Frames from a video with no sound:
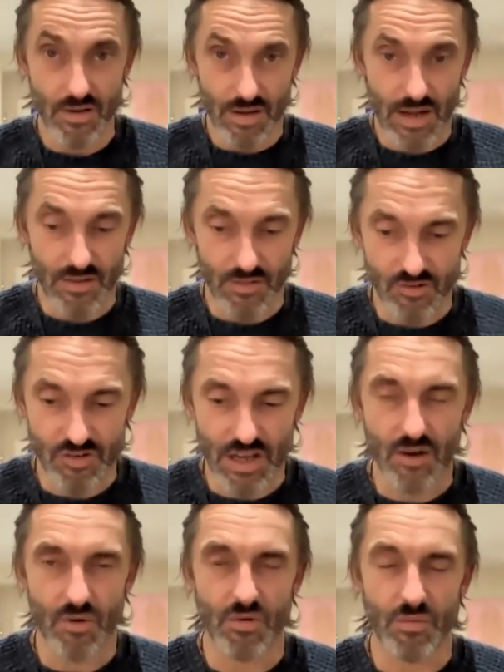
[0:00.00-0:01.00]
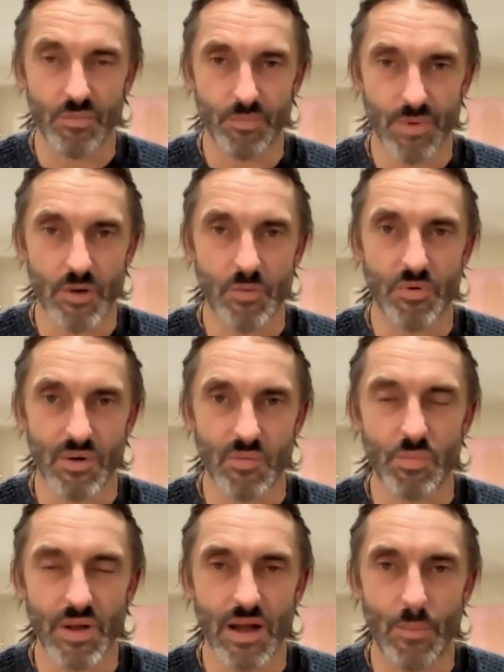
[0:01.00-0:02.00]
and the chakra blueprint
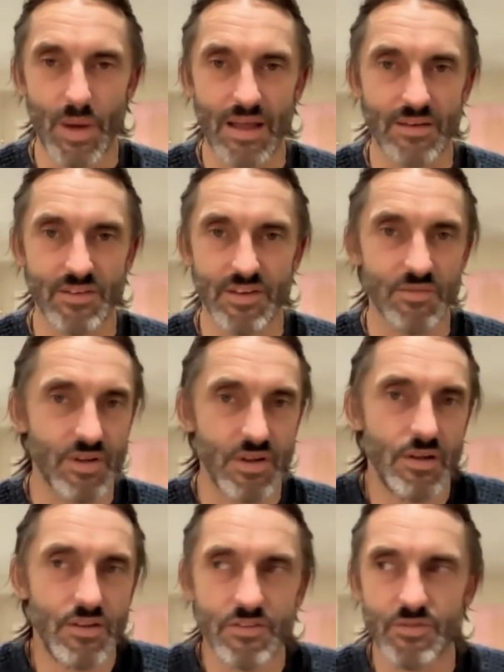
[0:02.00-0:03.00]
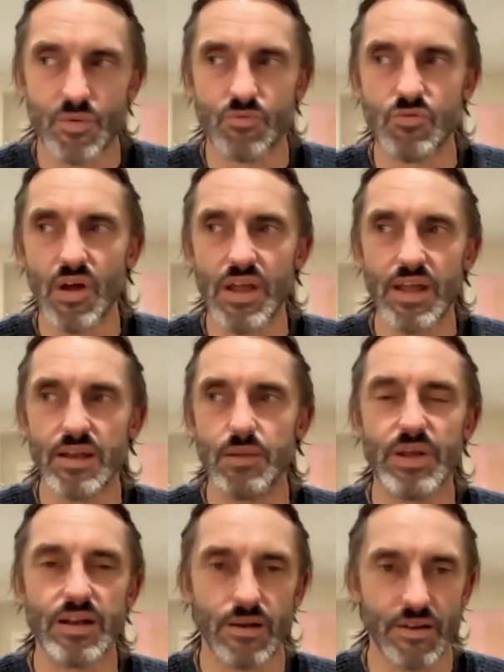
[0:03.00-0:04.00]
would become active. So we're right in the
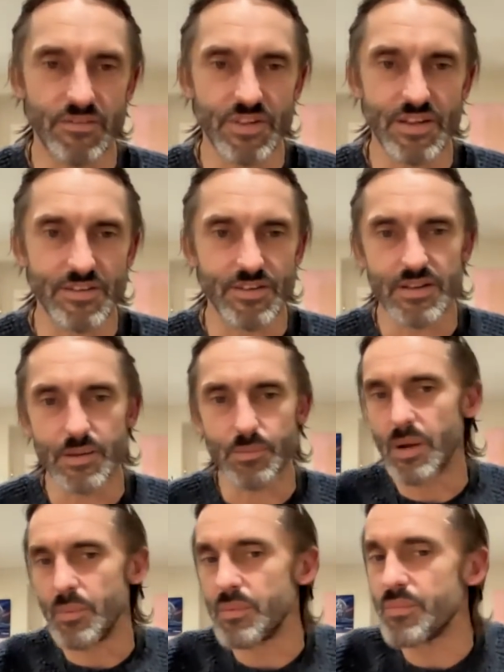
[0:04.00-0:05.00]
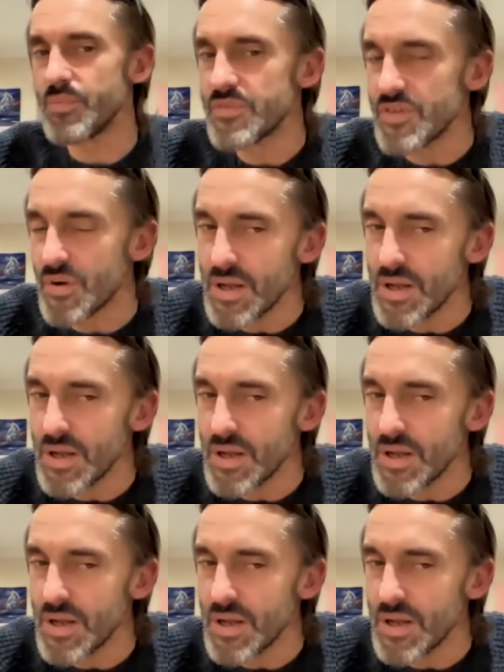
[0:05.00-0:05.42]
middle of this at the moment. Sorry?